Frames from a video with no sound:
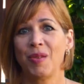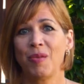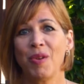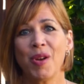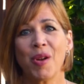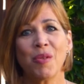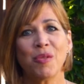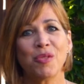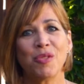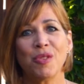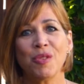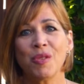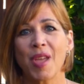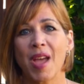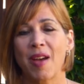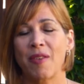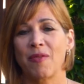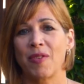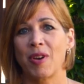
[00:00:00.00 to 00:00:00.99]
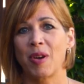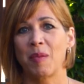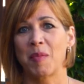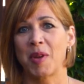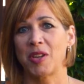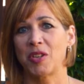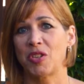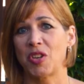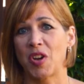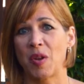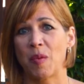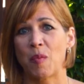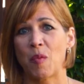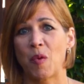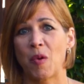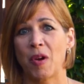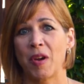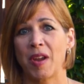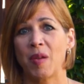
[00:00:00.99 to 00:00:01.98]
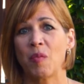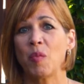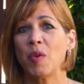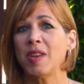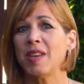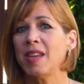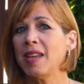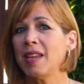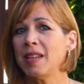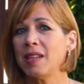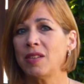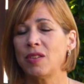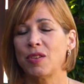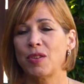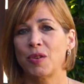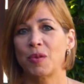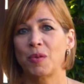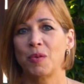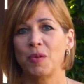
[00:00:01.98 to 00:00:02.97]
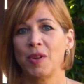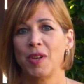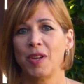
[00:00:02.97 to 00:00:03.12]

We don't do that very much anymore, and we need to.